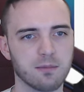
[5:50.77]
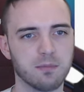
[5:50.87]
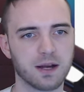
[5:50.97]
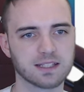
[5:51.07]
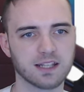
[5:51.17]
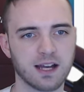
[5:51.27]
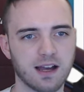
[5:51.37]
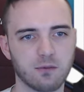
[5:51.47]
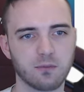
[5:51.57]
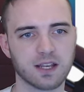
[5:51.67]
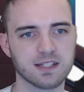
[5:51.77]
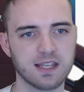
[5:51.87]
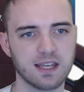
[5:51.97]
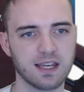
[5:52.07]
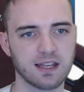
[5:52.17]
But uh, we can
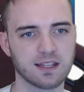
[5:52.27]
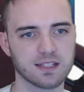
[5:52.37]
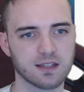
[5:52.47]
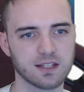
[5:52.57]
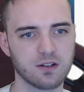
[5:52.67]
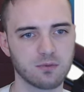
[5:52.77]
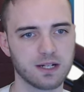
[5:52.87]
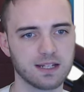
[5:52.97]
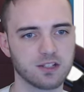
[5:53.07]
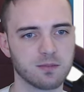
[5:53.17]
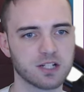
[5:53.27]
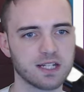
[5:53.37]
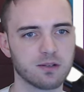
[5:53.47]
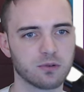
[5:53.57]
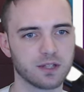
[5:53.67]
see here there's there's not really too much
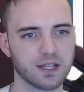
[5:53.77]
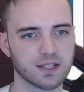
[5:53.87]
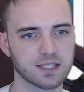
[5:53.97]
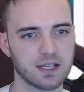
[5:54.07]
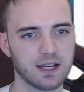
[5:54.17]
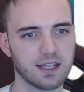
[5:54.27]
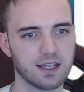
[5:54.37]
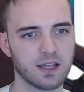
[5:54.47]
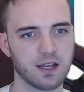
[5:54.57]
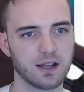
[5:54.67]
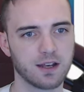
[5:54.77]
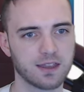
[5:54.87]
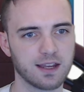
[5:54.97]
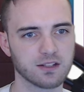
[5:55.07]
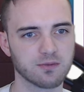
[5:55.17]
equal on the other side here, and
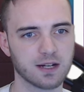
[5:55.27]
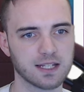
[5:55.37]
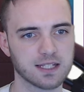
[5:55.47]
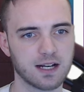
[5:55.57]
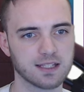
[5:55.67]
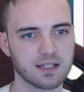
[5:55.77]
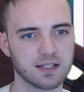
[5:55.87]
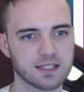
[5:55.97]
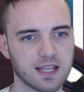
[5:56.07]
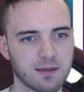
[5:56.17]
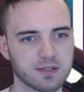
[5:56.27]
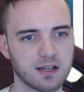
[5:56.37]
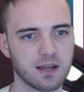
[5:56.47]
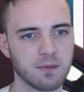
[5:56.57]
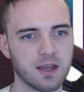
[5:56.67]
nothing else really started at the same time.